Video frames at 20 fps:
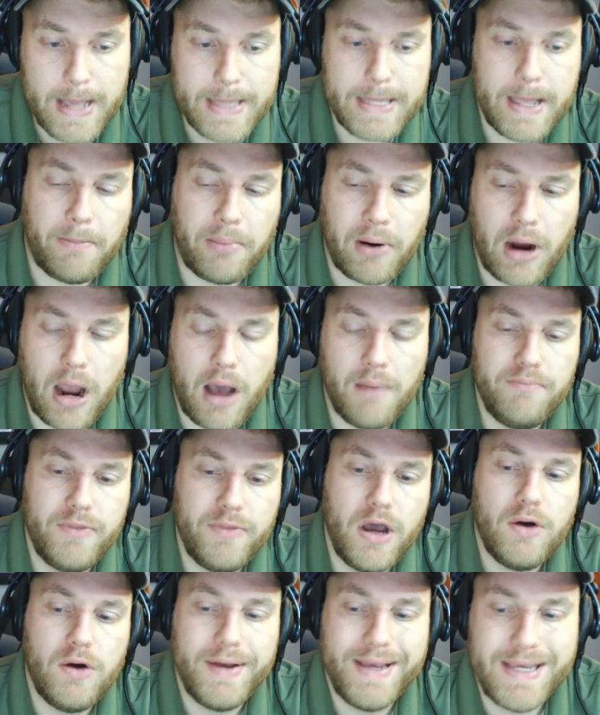The problem,
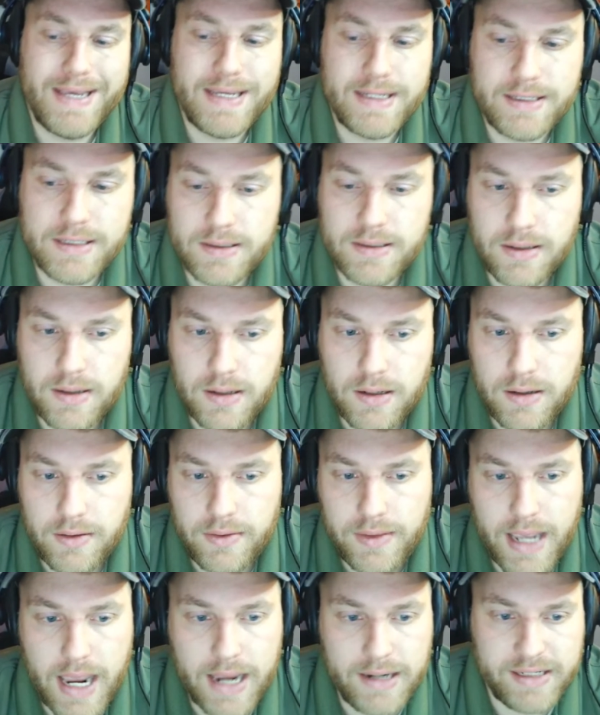though, is
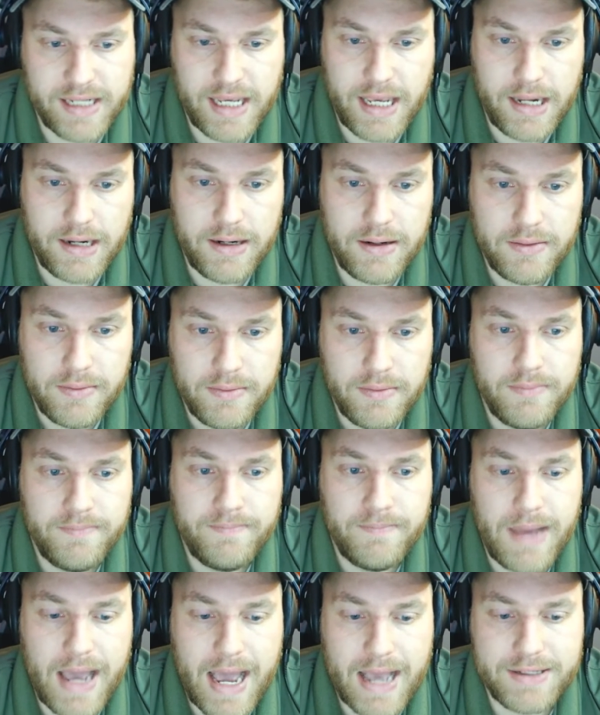the A-10
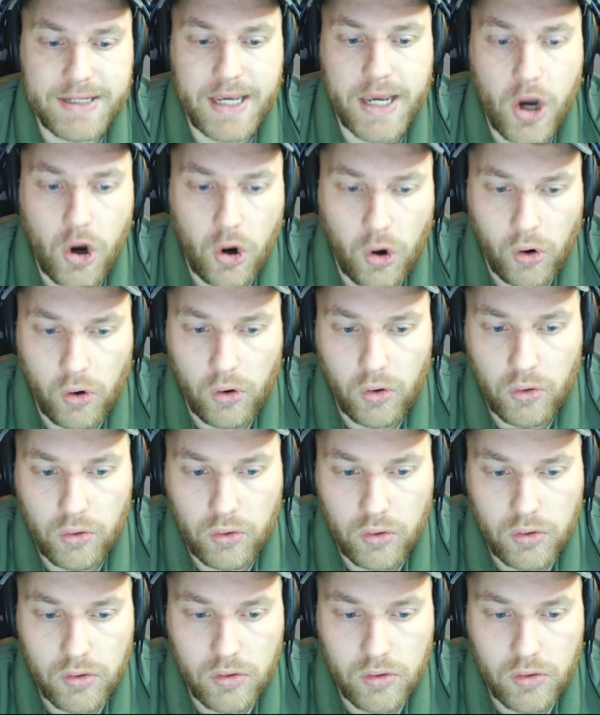as a whole,